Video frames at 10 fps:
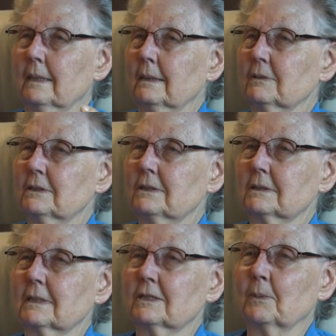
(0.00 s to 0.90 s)
And it was
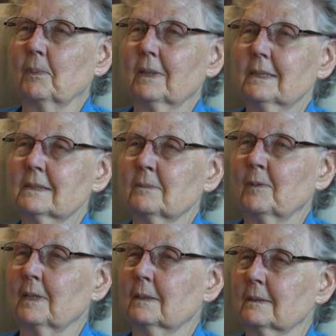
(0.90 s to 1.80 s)
just such a pleasant
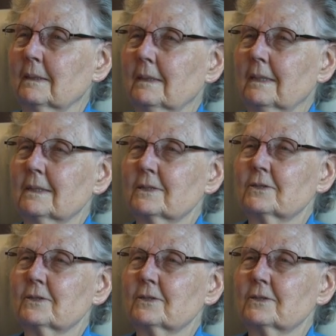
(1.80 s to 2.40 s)
feeling.